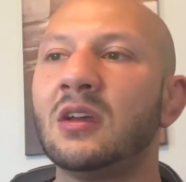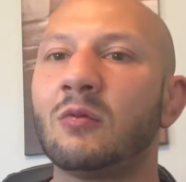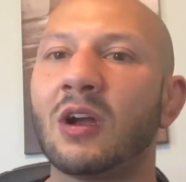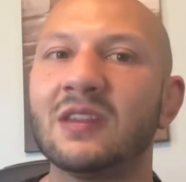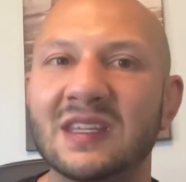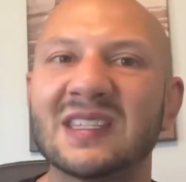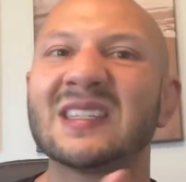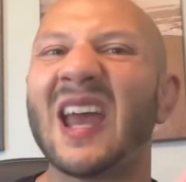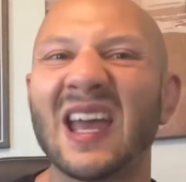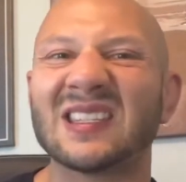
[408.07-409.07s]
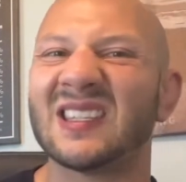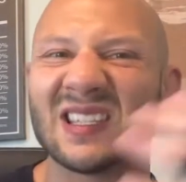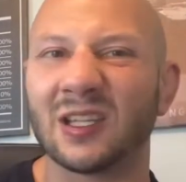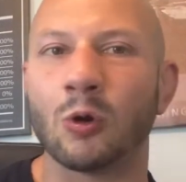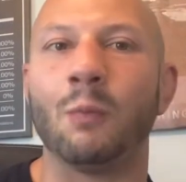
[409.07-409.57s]
right, these tests,
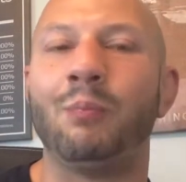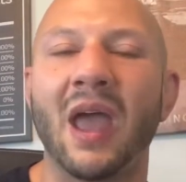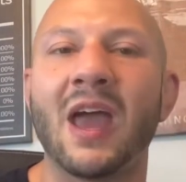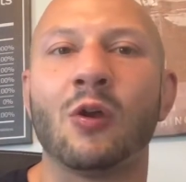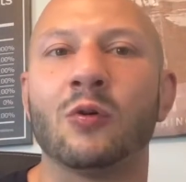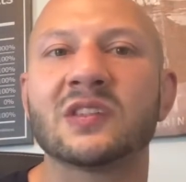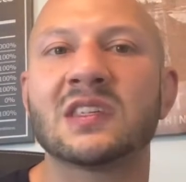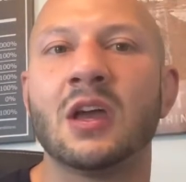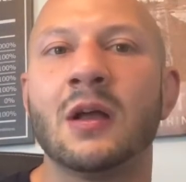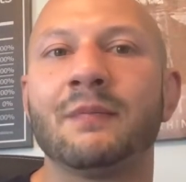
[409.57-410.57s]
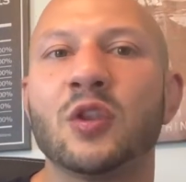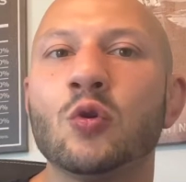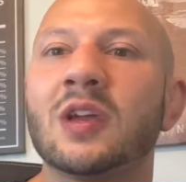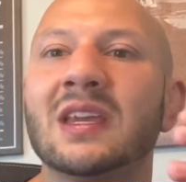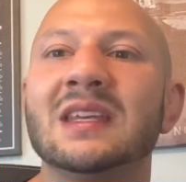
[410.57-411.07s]
these little battles, you
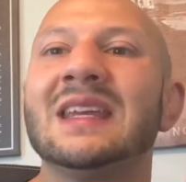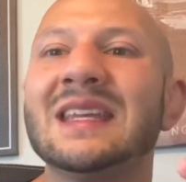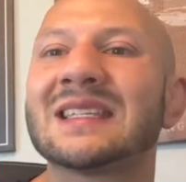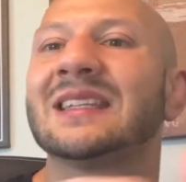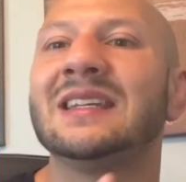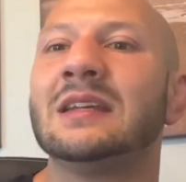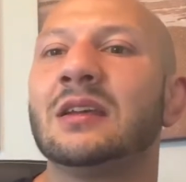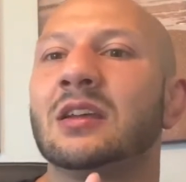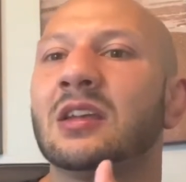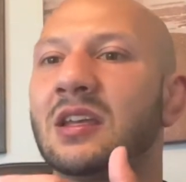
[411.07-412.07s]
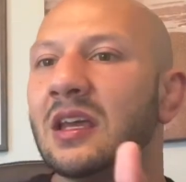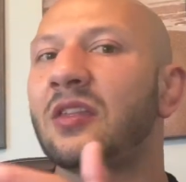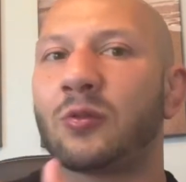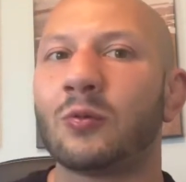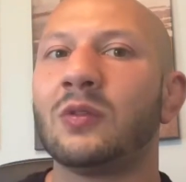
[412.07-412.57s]
can easily get
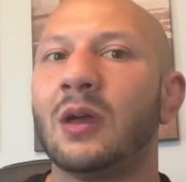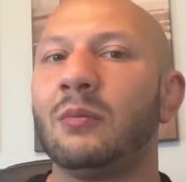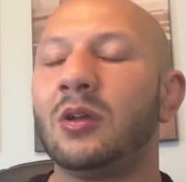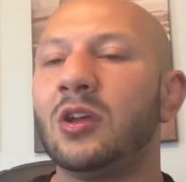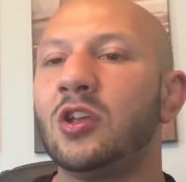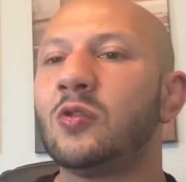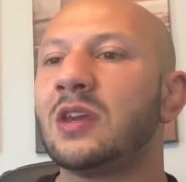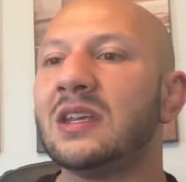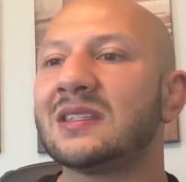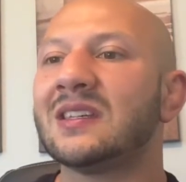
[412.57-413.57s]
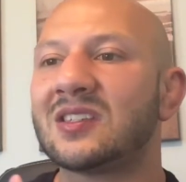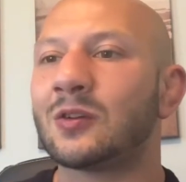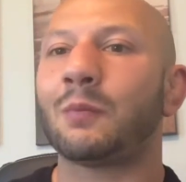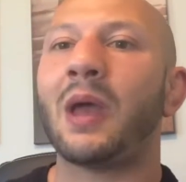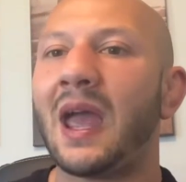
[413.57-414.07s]
through them. You can easily
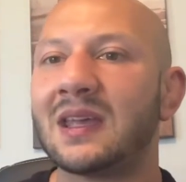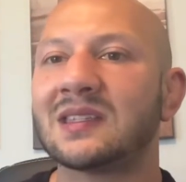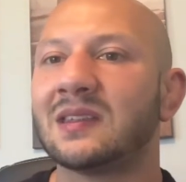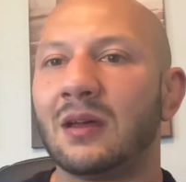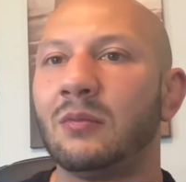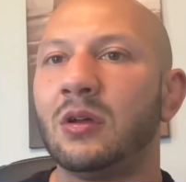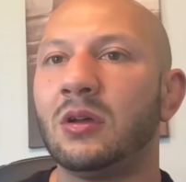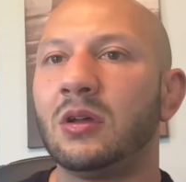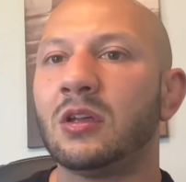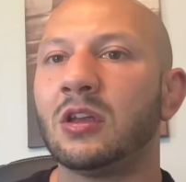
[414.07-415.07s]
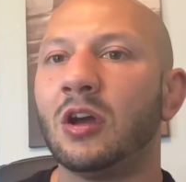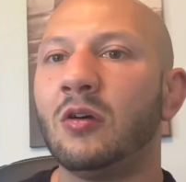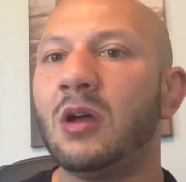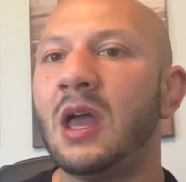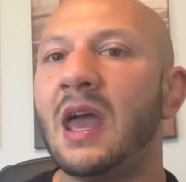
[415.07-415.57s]
surpass them, you
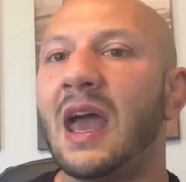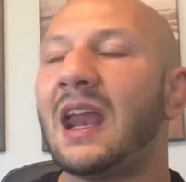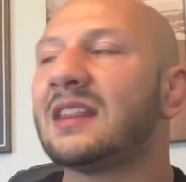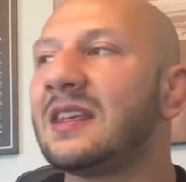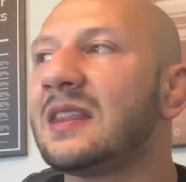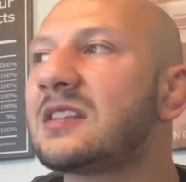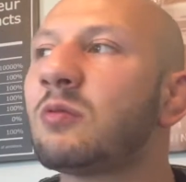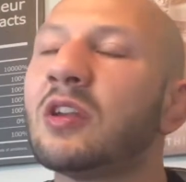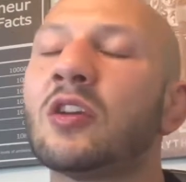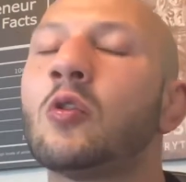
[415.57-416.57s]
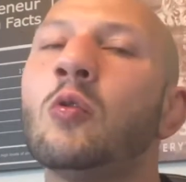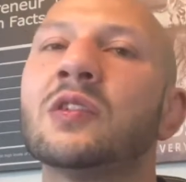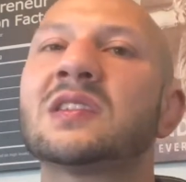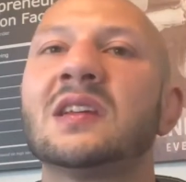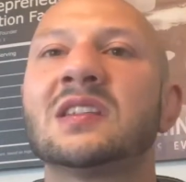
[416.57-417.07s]
know? And I think that's one of the
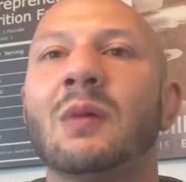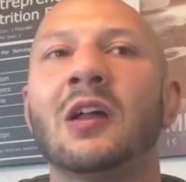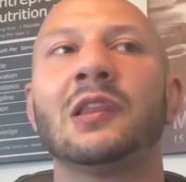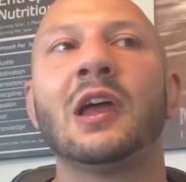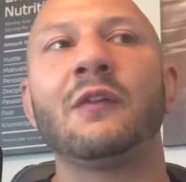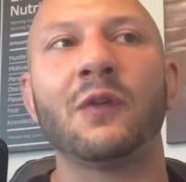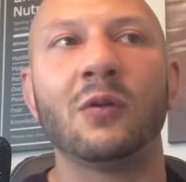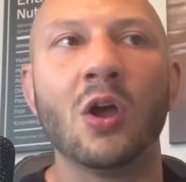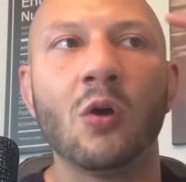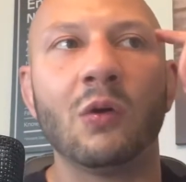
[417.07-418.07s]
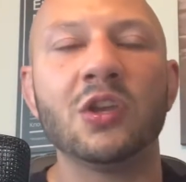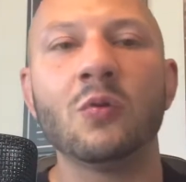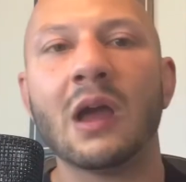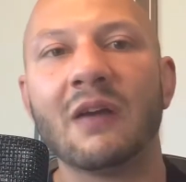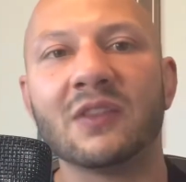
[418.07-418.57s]
coolest things about life. And when you
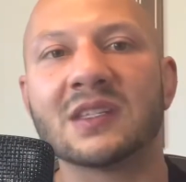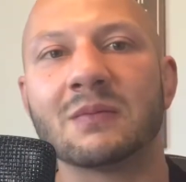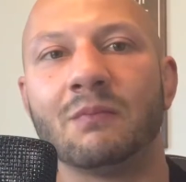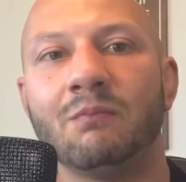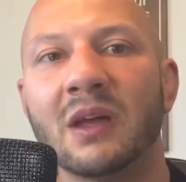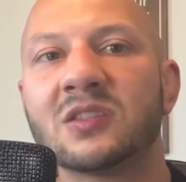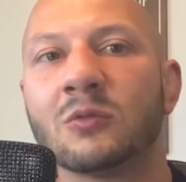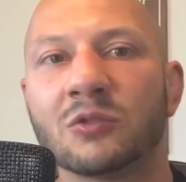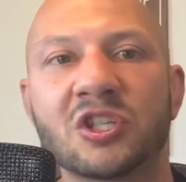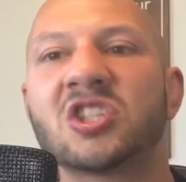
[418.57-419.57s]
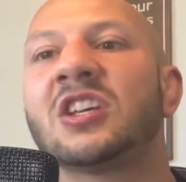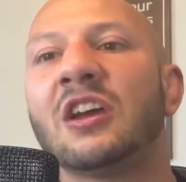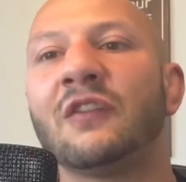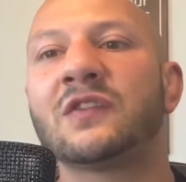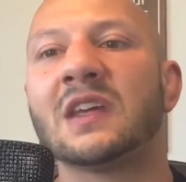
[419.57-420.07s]
have this mental
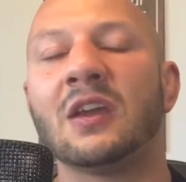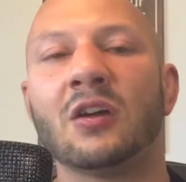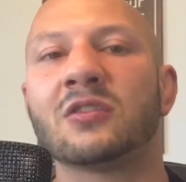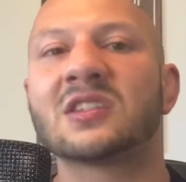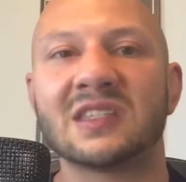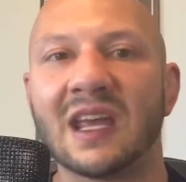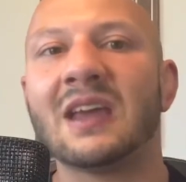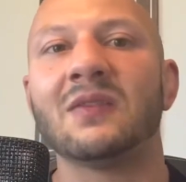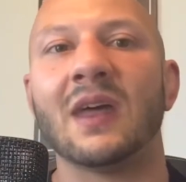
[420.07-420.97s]
shift and understand